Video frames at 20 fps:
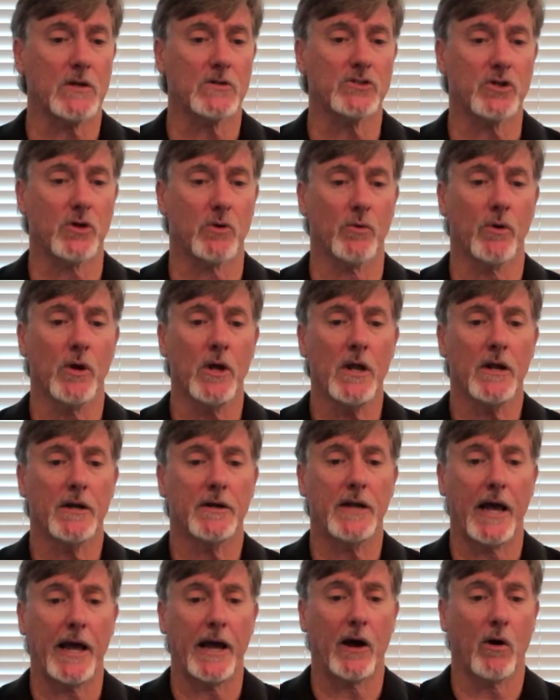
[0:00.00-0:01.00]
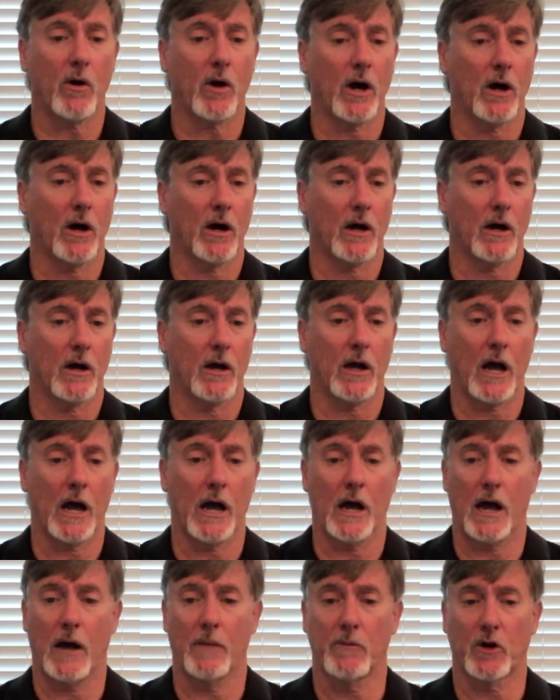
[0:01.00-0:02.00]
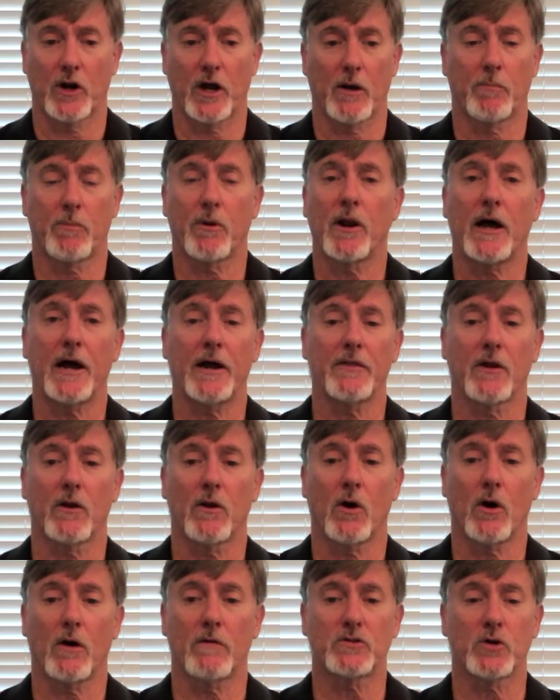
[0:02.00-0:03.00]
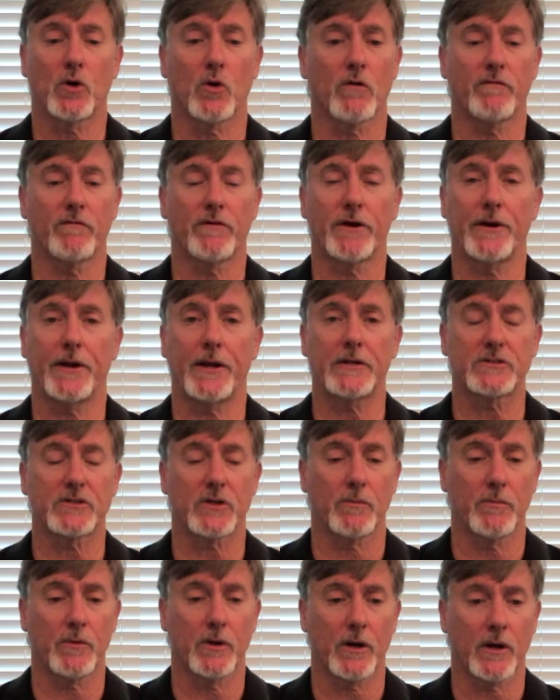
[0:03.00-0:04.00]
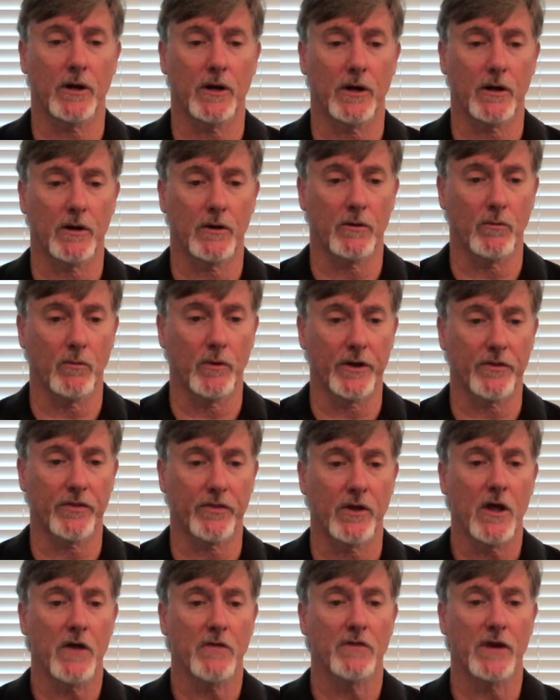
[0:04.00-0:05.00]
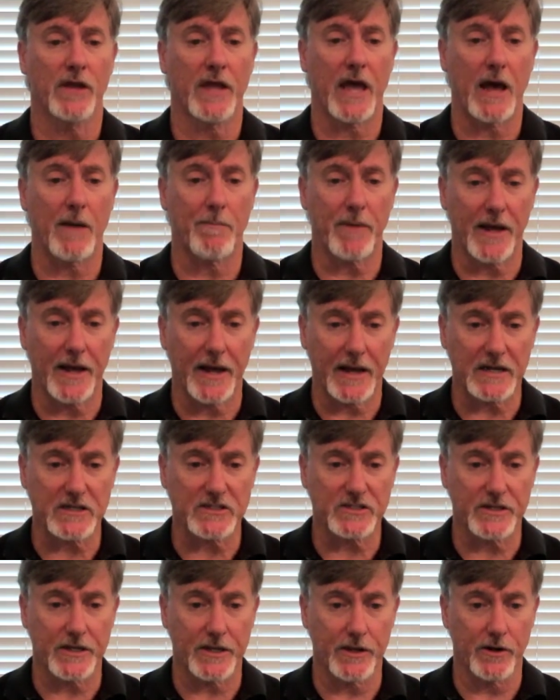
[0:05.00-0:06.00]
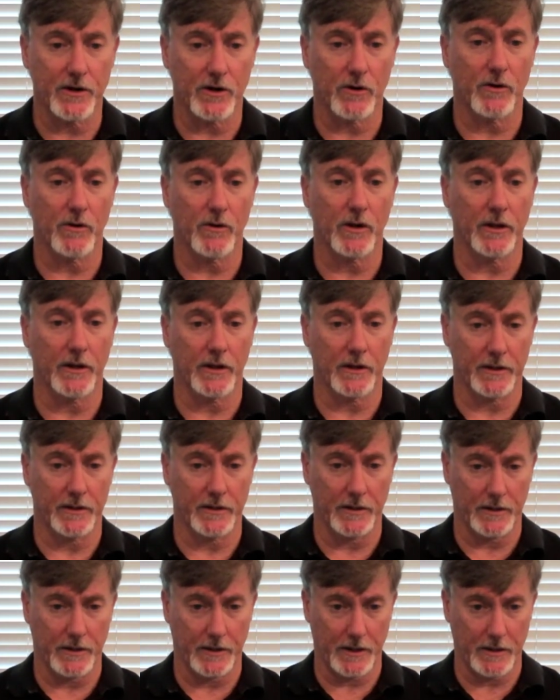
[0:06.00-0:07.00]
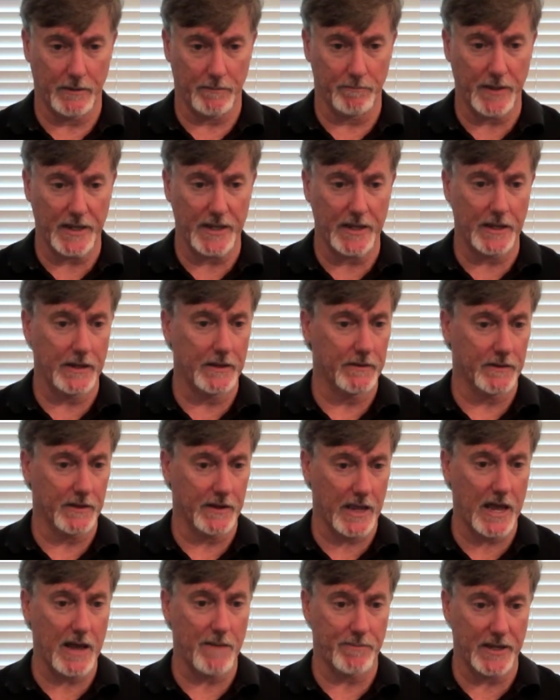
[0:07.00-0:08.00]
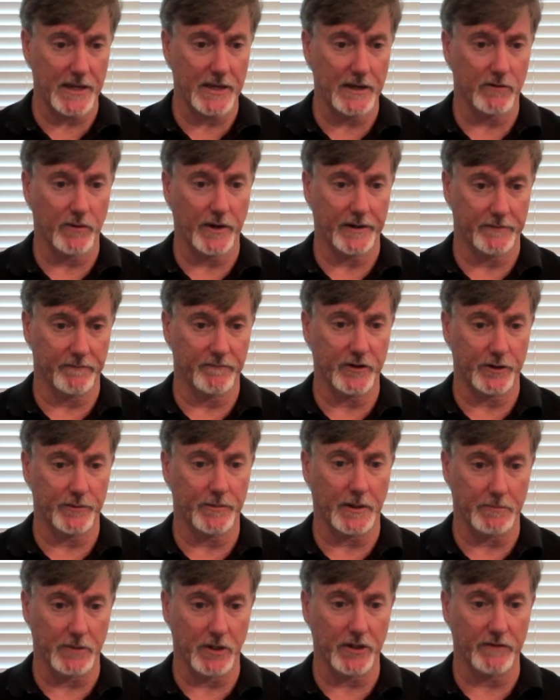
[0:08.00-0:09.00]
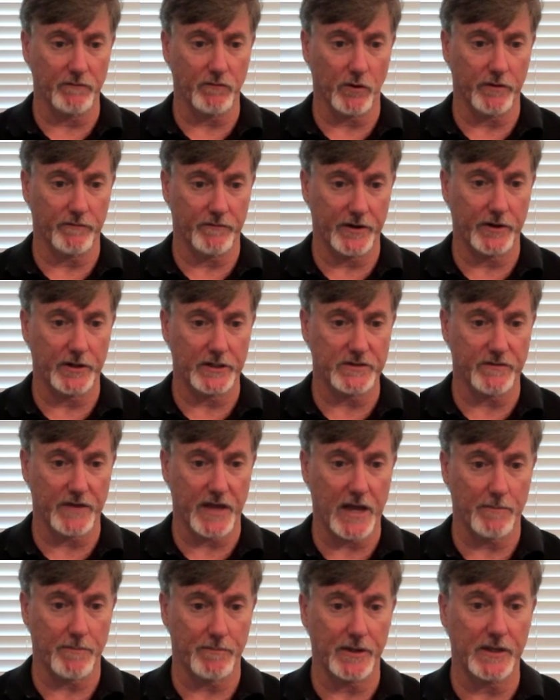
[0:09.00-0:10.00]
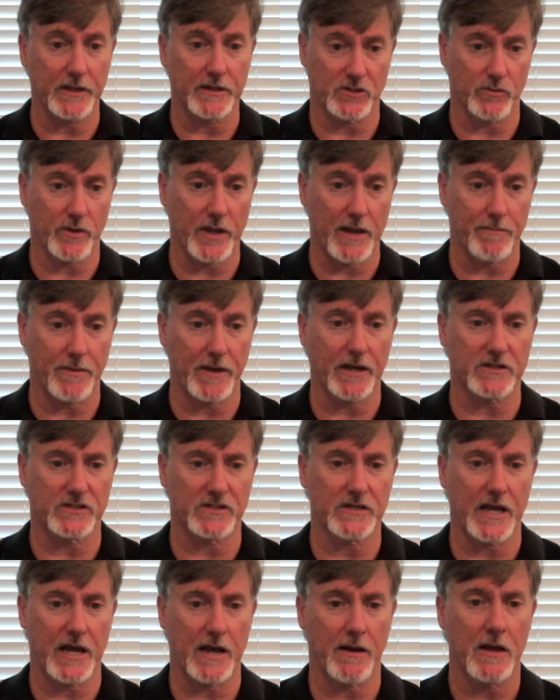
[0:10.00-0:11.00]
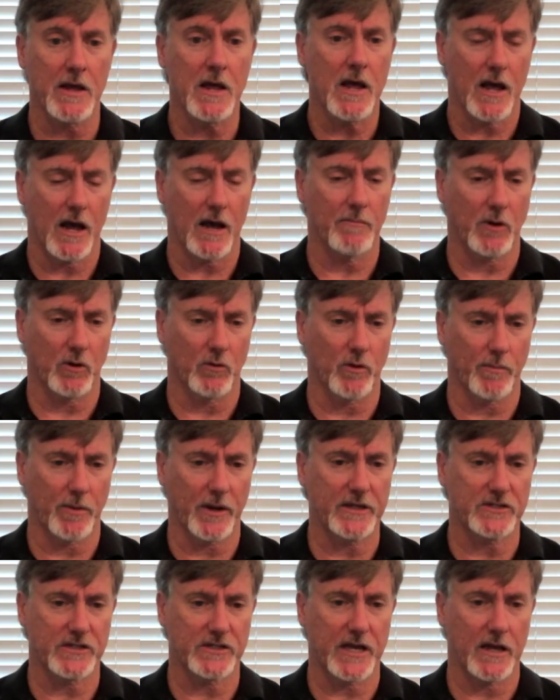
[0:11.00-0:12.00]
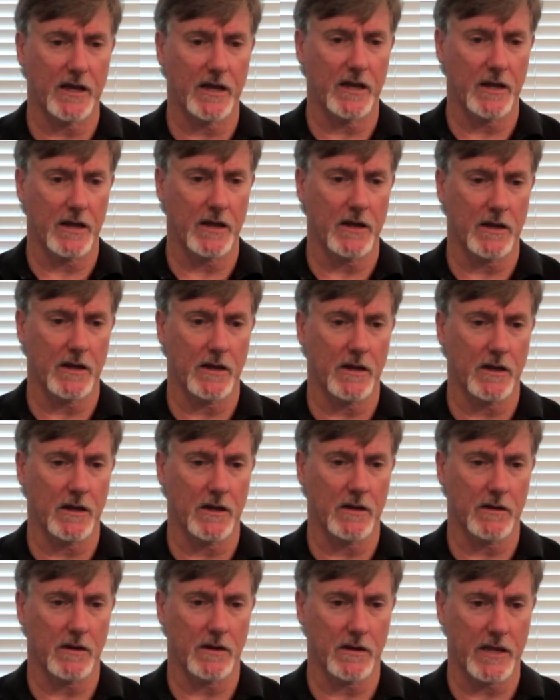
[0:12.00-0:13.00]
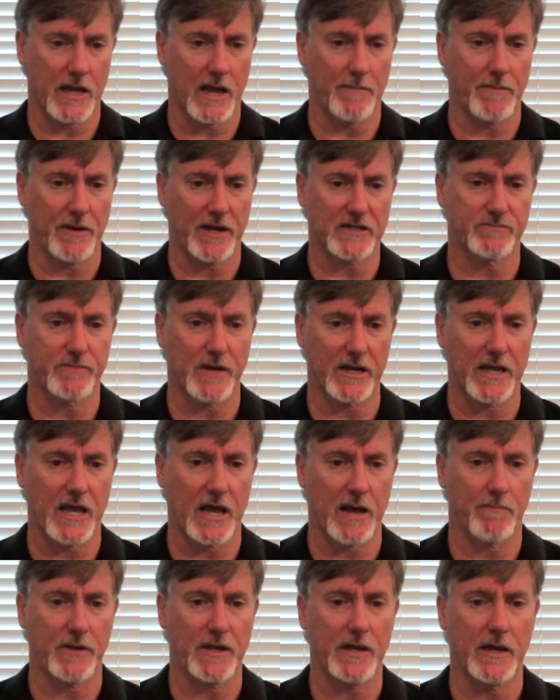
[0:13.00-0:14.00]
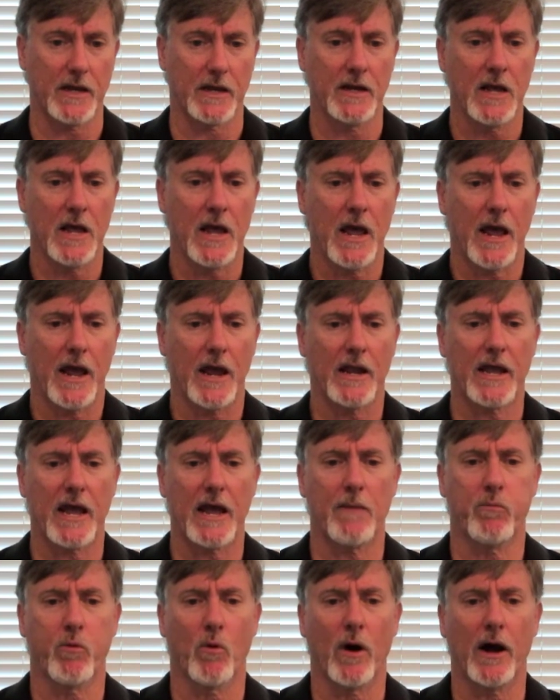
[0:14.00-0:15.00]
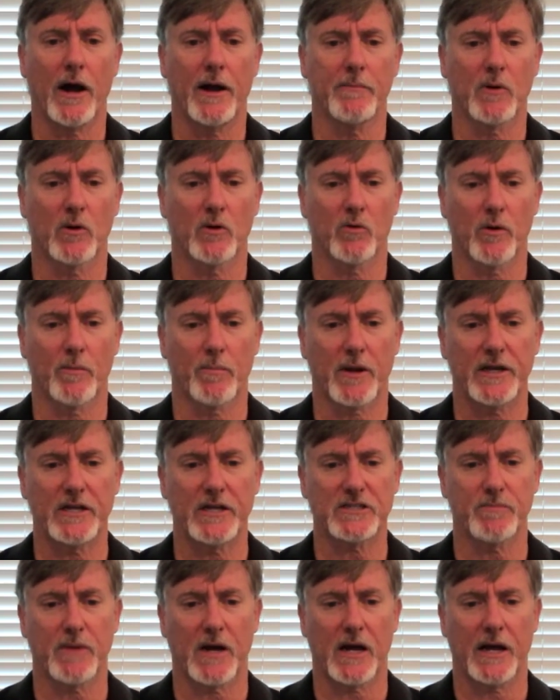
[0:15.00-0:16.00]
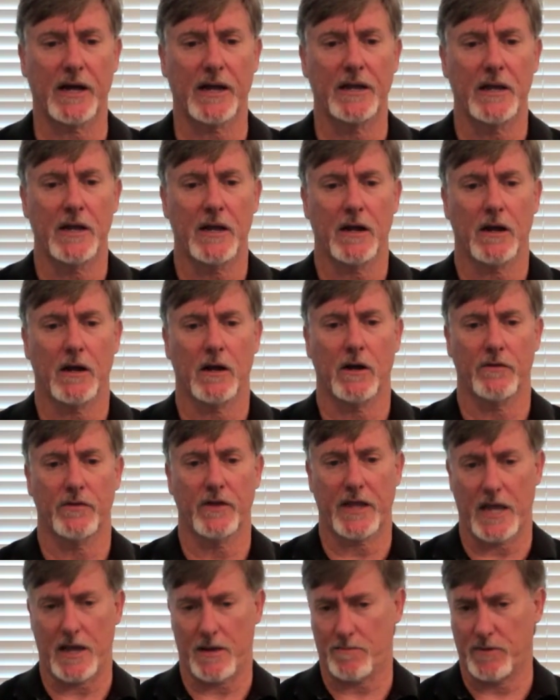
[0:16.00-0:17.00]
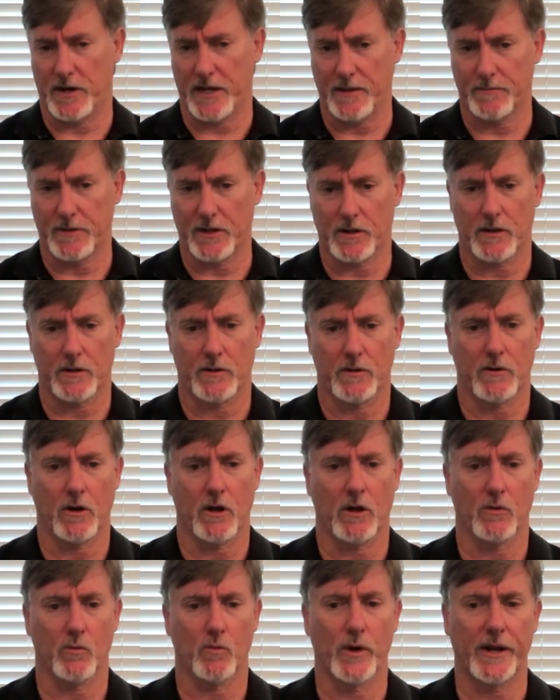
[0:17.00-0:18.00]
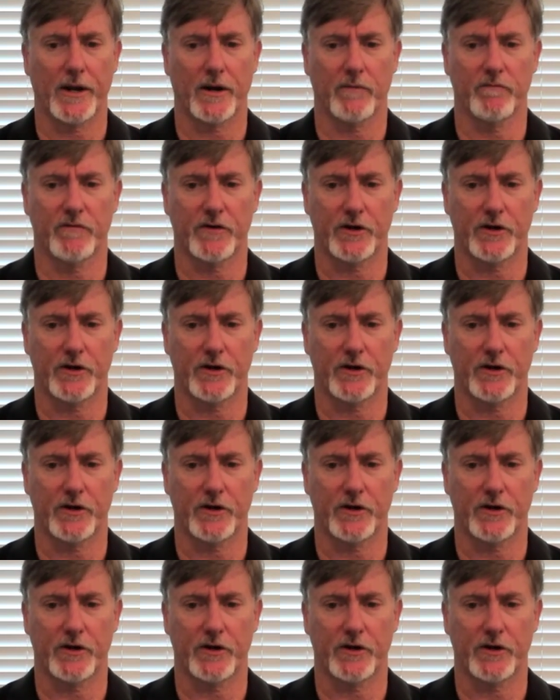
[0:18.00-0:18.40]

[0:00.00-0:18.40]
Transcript: so now uh, I'm going to apply the law of total variance on, uh, with the cap x here uh, being the cap n random variable. I'm looking for the variance of cap n. So cap x and cap, I'm going to replace cap, uh, uh, cap x by cap n. And cap y I'm going to replace by uh, the cap lambda random